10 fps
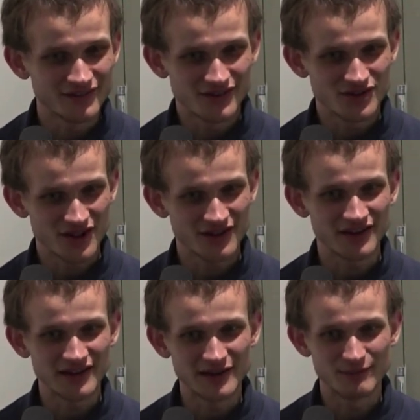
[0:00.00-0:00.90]
just
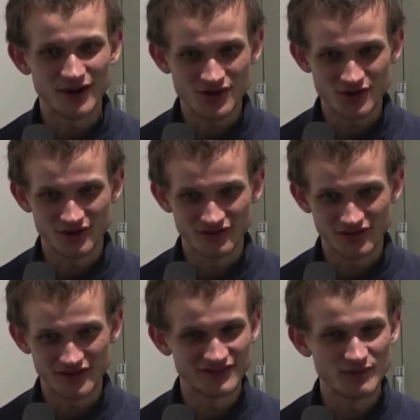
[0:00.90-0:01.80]
need a bunch of
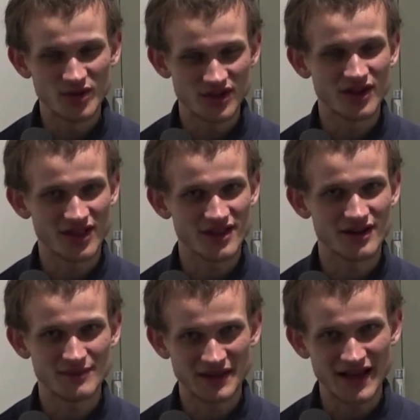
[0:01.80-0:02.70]
kind of almost
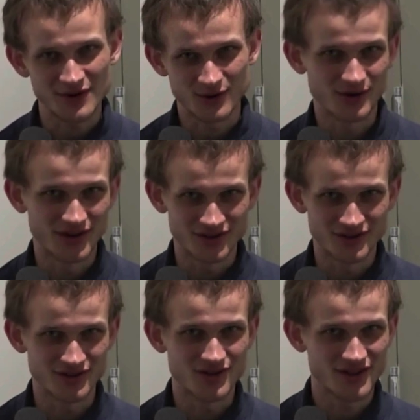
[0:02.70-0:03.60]
nonstop cat herding
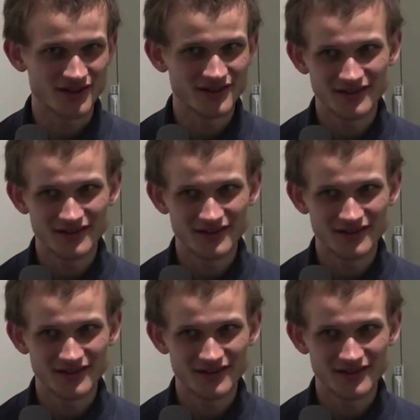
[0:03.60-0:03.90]
to just